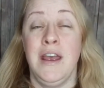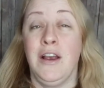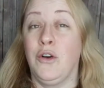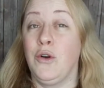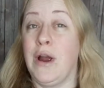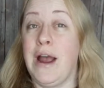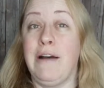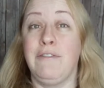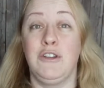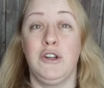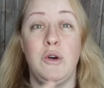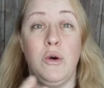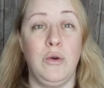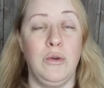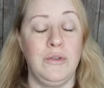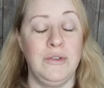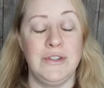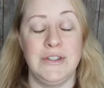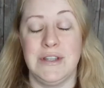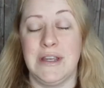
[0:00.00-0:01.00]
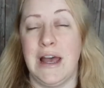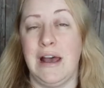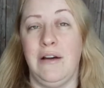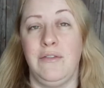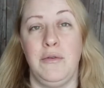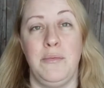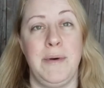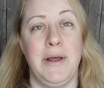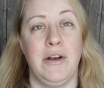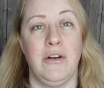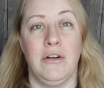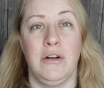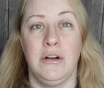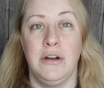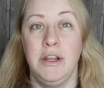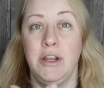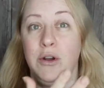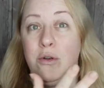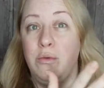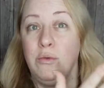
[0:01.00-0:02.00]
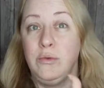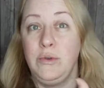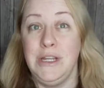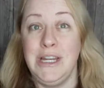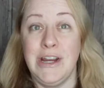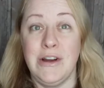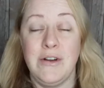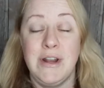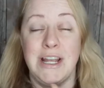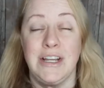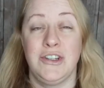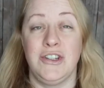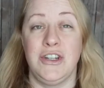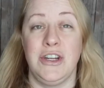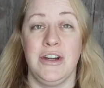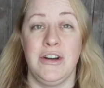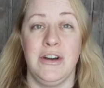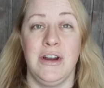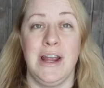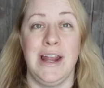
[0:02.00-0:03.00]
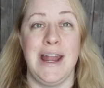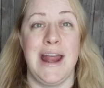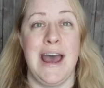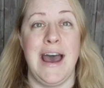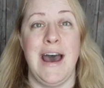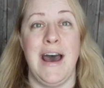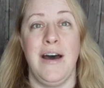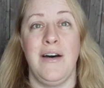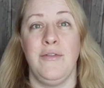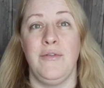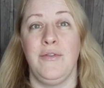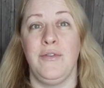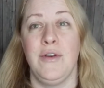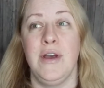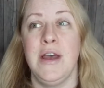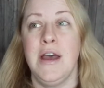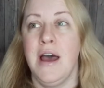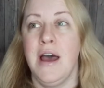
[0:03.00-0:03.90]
craft goals to have a better you know year next year and have